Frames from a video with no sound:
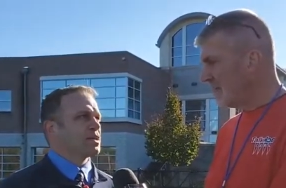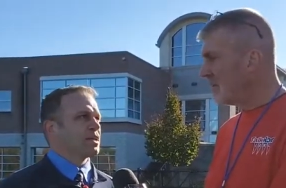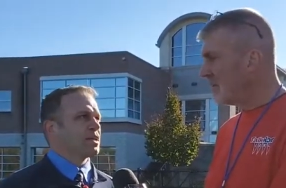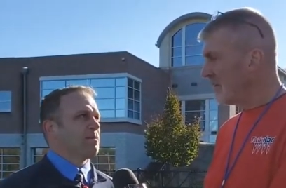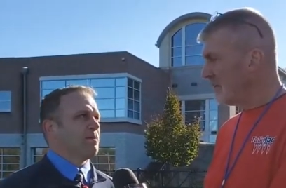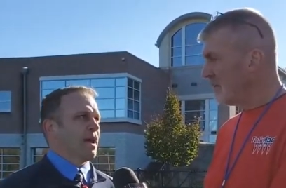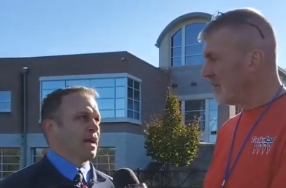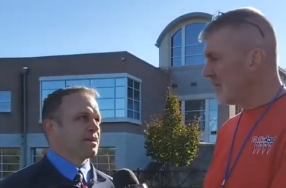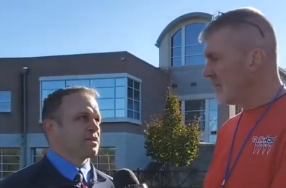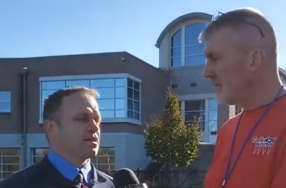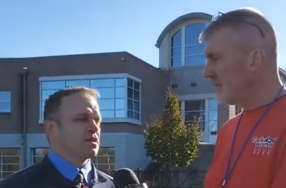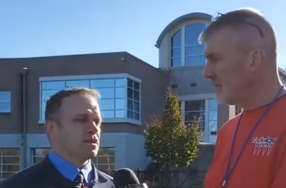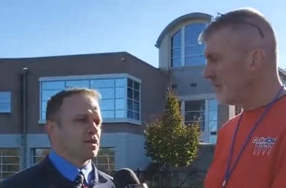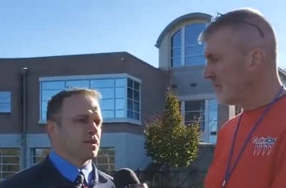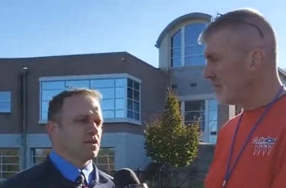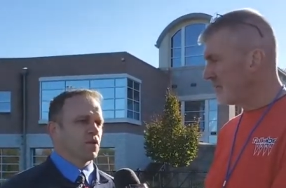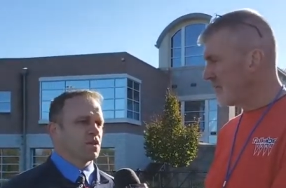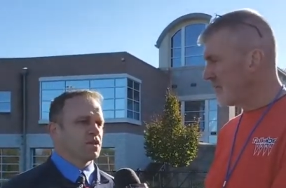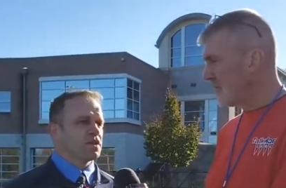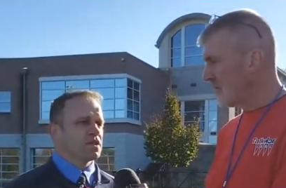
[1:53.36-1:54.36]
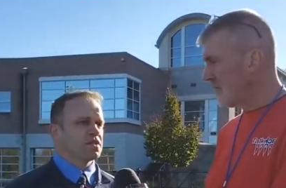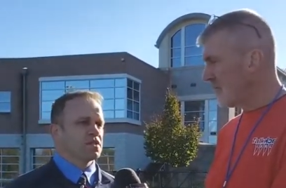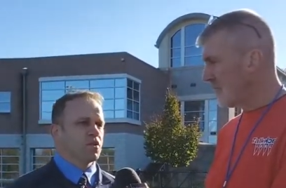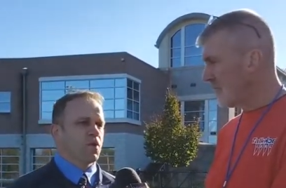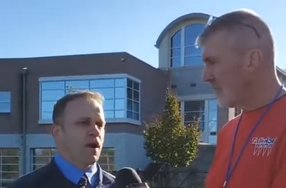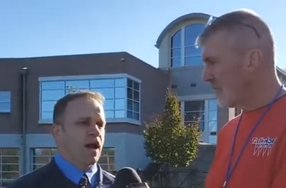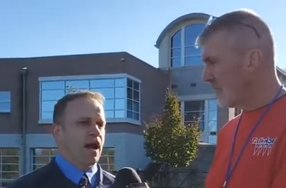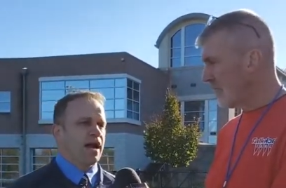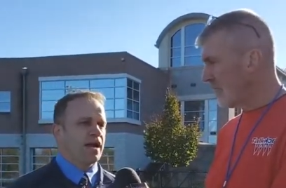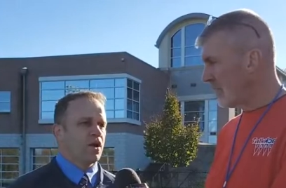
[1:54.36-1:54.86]
Speaker 1: get back to the Northeast
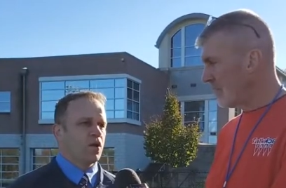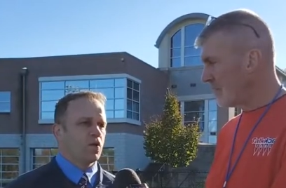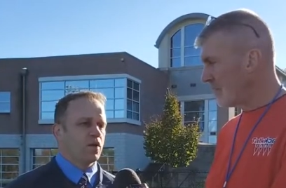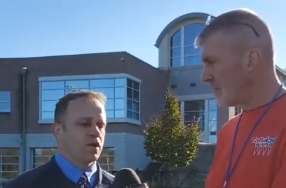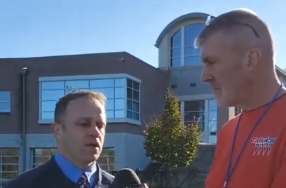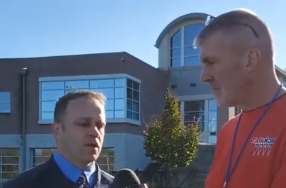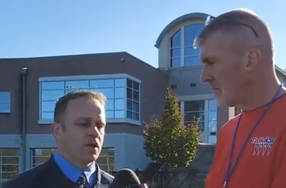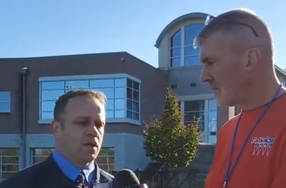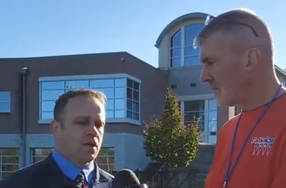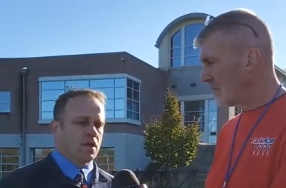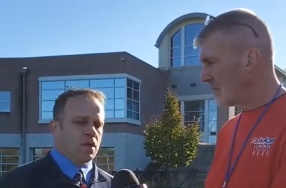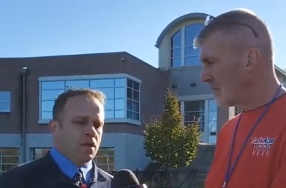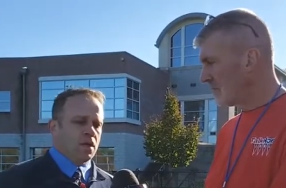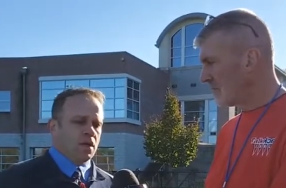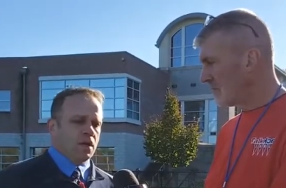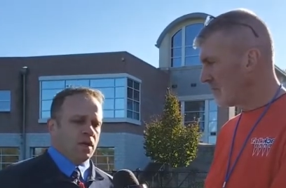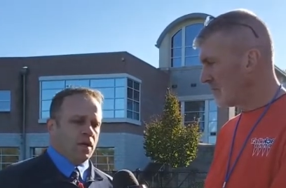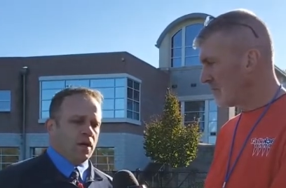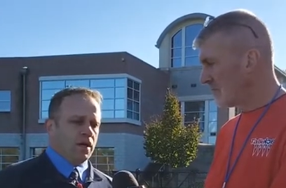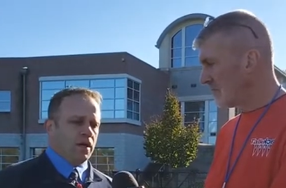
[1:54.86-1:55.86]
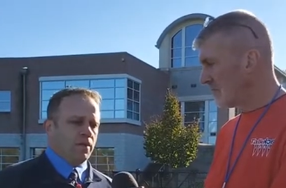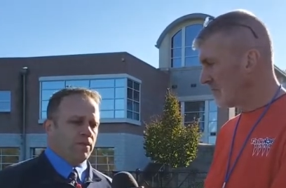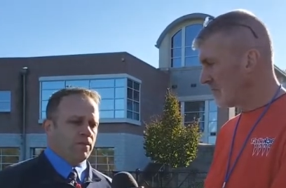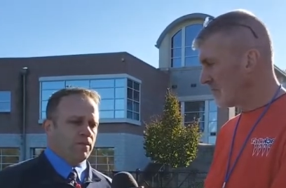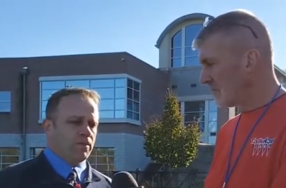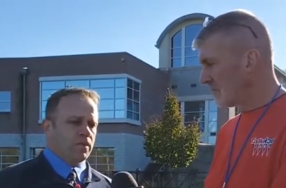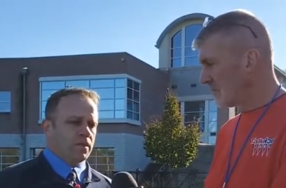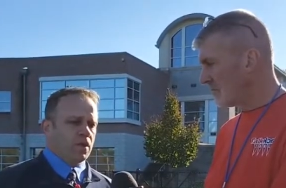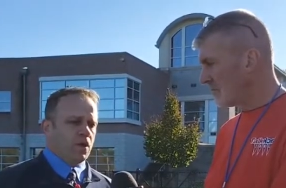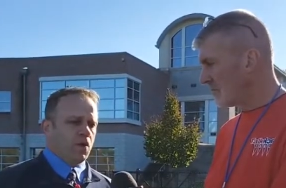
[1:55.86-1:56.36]
Ohio and,
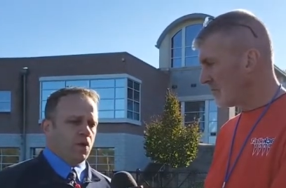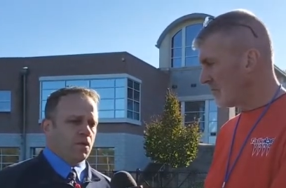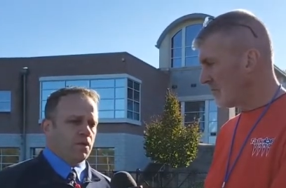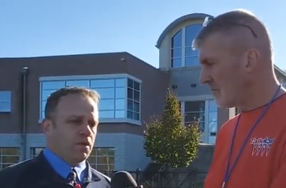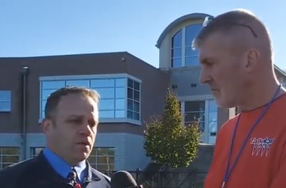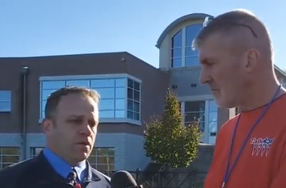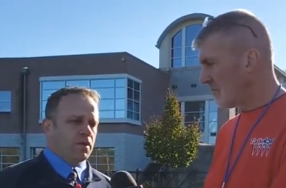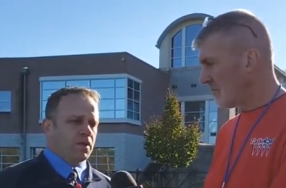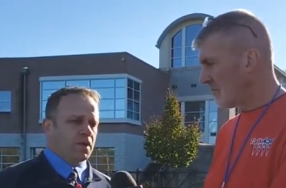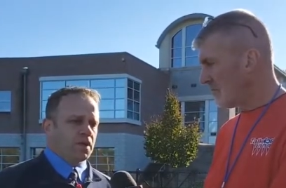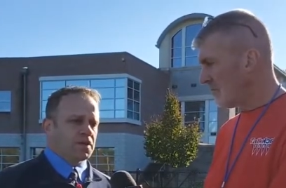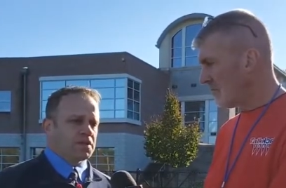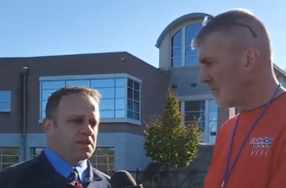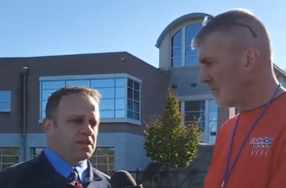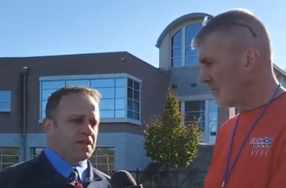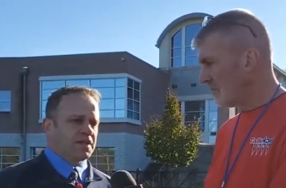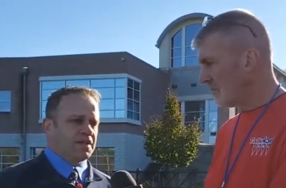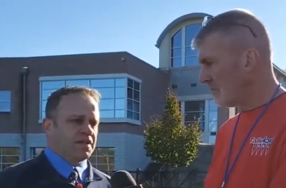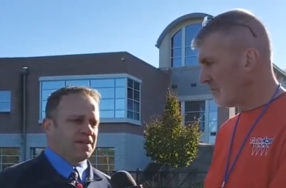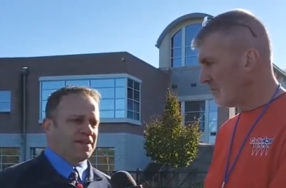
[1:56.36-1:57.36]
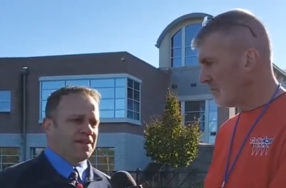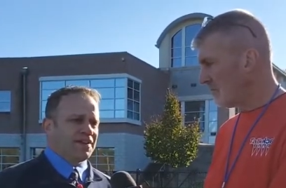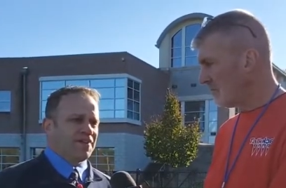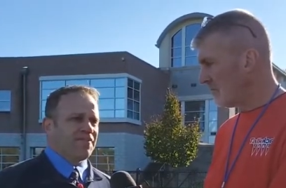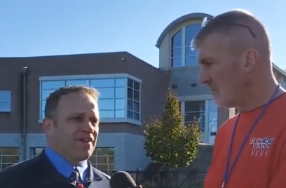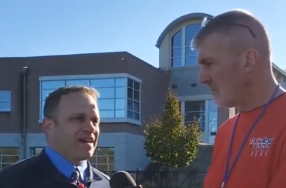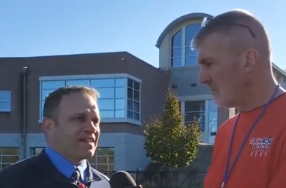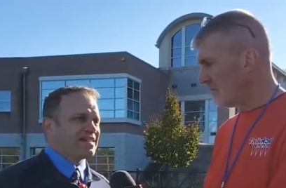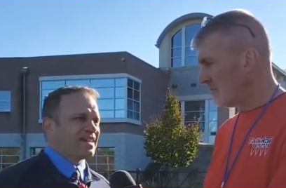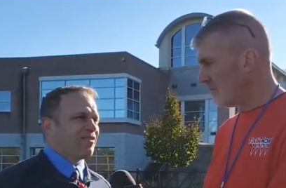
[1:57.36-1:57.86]
um, you know, because it, it,
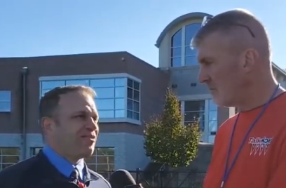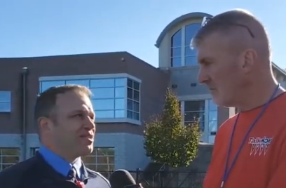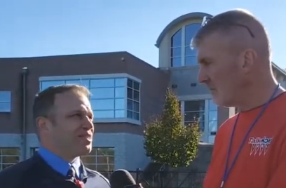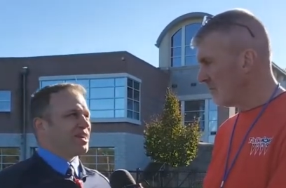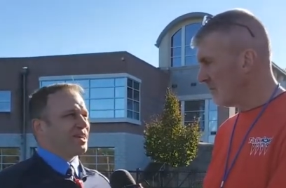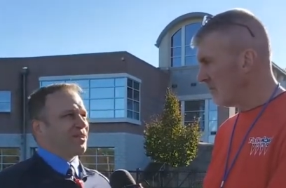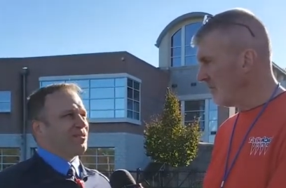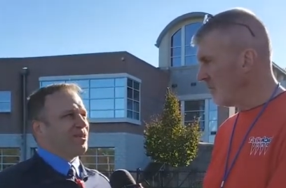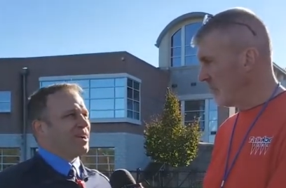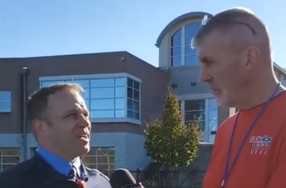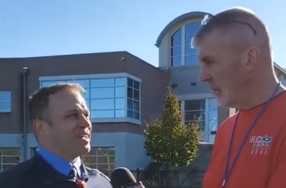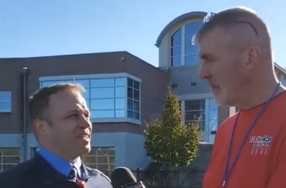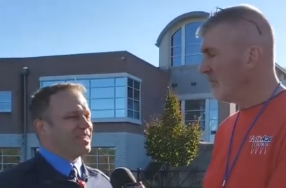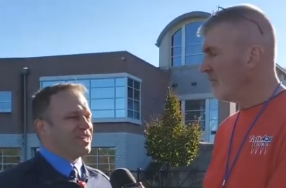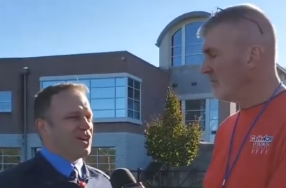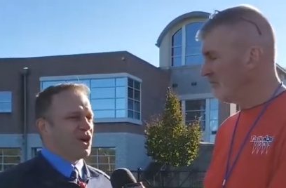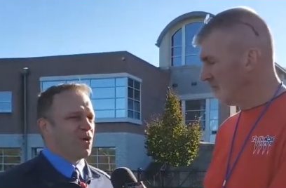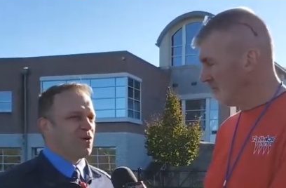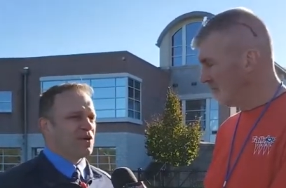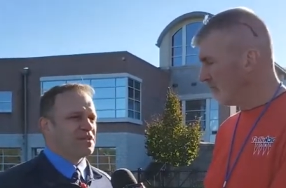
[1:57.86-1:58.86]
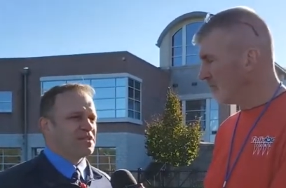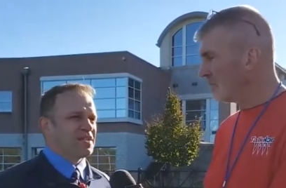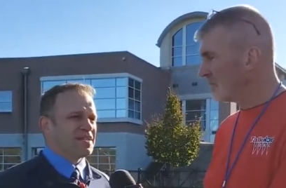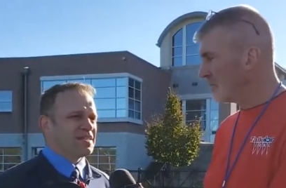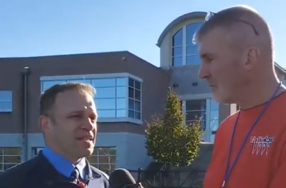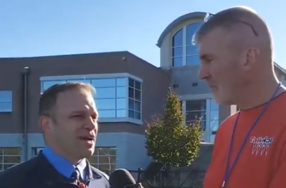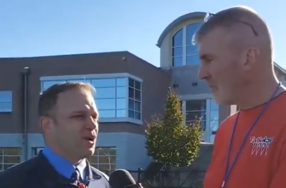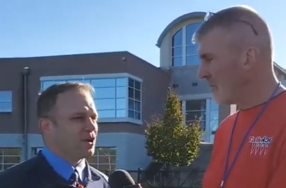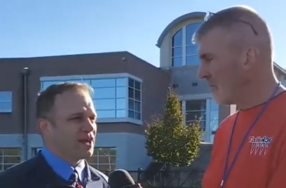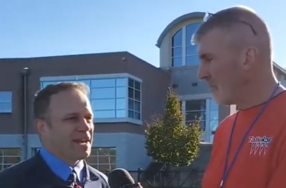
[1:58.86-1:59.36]
affects everything, right? Sure. You know, it's the
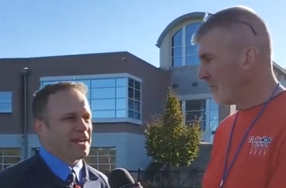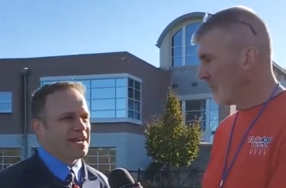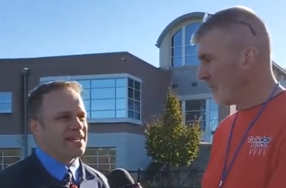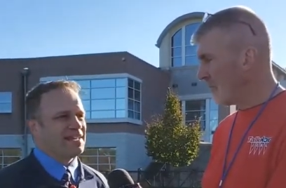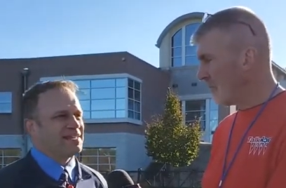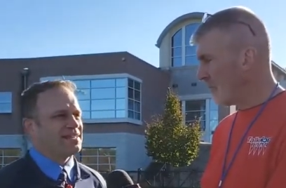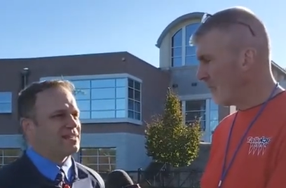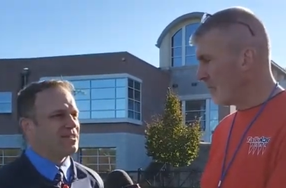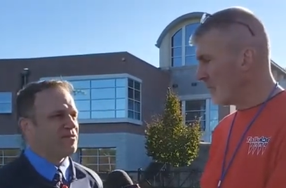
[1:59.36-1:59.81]
tailgate, it's the